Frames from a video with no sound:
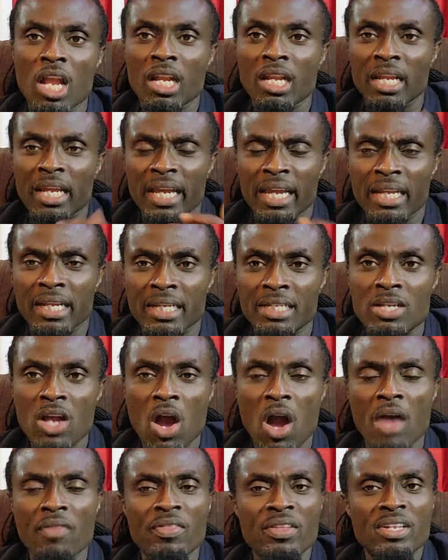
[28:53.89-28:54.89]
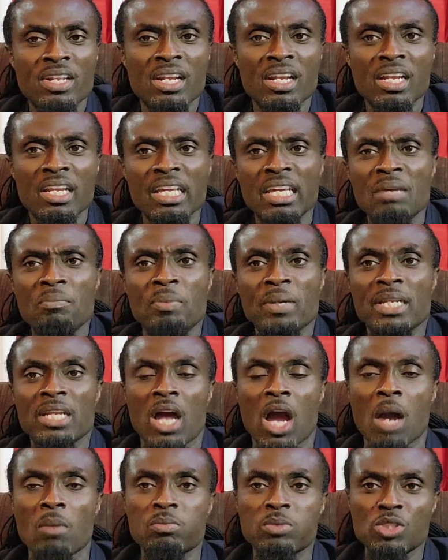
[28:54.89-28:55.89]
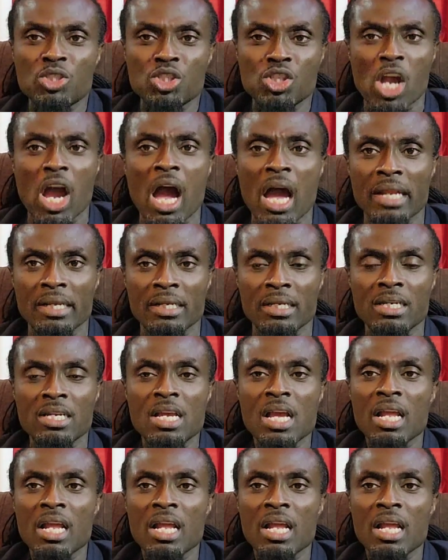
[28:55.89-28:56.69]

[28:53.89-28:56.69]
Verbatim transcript: leaning on the leaping of John,